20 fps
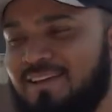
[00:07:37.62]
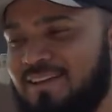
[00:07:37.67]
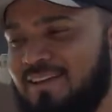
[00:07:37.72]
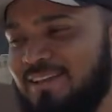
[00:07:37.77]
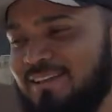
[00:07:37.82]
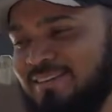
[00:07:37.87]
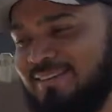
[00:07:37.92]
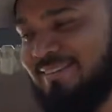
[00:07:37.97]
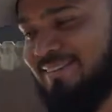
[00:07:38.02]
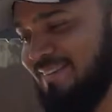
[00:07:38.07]
You
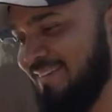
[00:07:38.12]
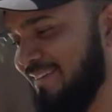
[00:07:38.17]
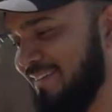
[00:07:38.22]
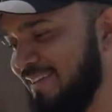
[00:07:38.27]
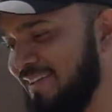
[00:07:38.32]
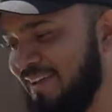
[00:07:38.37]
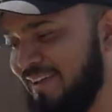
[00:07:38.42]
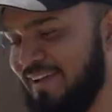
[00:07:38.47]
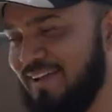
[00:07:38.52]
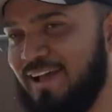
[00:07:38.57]
know,
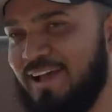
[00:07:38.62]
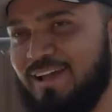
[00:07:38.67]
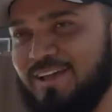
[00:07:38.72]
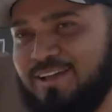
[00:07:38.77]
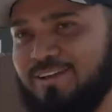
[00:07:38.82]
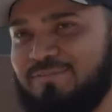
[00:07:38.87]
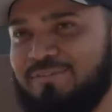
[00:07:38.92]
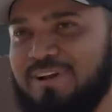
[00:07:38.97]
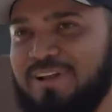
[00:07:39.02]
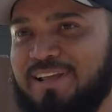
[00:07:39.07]
I got
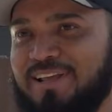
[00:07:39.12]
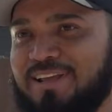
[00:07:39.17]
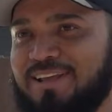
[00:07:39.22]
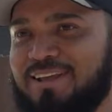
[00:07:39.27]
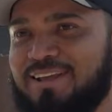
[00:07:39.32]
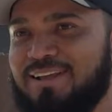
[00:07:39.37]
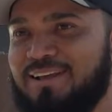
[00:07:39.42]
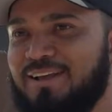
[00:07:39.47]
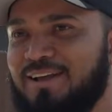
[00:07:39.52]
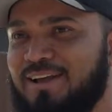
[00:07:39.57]

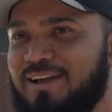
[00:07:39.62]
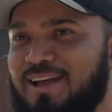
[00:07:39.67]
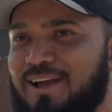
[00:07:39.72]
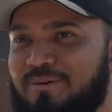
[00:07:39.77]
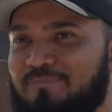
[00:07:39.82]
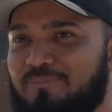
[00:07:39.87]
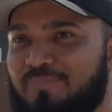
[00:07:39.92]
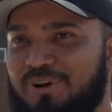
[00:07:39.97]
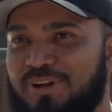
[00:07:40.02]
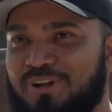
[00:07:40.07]

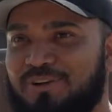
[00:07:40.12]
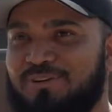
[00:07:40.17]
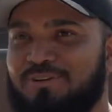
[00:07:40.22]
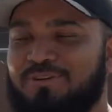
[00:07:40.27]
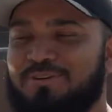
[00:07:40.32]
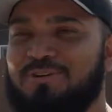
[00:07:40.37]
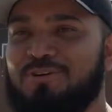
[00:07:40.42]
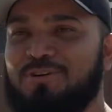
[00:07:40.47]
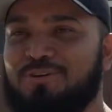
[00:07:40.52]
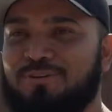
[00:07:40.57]
pretty
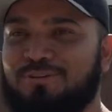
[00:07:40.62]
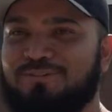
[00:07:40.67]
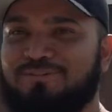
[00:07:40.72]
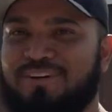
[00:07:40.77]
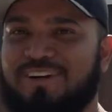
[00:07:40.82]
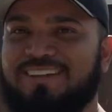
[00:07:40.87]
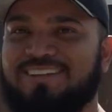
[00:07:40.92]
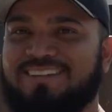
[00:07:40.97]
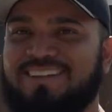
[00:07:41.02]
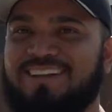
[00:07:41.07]
cool
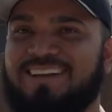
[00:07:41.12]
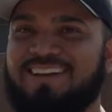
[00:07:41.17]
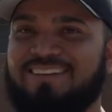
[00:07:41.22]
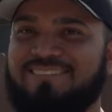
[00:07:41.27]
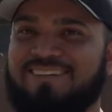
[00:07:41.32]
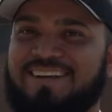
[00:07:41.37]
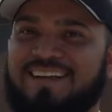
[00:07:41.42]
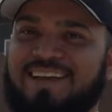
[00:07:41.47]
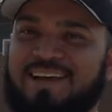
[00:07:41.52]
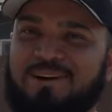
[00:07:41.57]
friends that
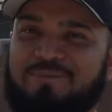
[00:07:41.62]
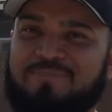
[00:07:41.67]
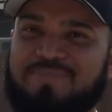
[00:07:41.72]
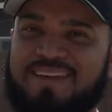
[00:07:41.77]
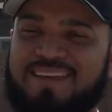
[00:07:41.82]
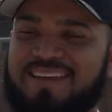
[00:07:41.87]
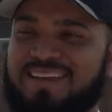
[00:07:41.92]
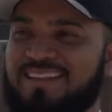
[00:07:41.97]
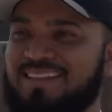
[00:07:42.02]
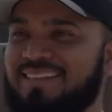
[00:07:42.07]
want to help
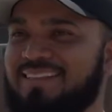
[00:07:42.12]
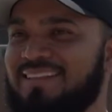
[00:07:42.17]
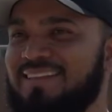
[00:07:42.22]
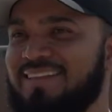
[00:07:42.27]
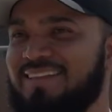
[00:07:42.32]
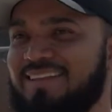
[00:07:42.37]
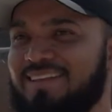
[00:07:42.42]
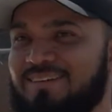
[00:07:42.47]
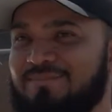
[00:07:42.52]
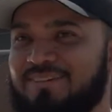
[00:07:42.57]
me and
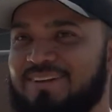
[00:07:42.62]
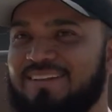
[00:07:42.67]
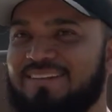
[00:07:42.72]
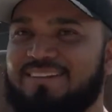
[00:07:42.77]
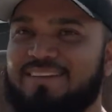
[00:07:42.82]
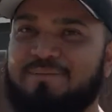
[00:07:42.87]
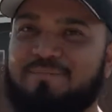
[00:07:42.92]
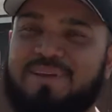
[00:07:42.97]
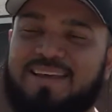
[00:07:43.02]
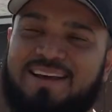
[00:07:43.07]
want to
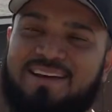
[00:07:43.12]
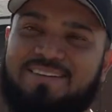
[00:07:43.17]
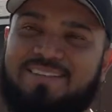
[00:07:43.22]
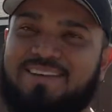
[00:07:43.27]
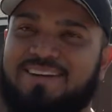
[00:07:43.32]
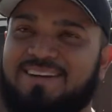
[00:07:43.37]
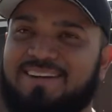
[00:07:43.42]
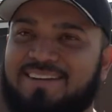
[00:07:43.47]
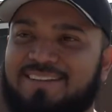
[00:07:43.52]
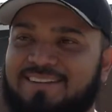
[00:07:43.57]
see me out
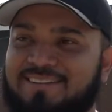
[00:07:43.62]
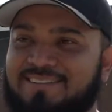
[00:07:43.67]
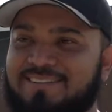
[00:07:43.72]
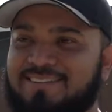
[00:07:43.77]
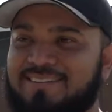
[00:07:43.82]
there, you know.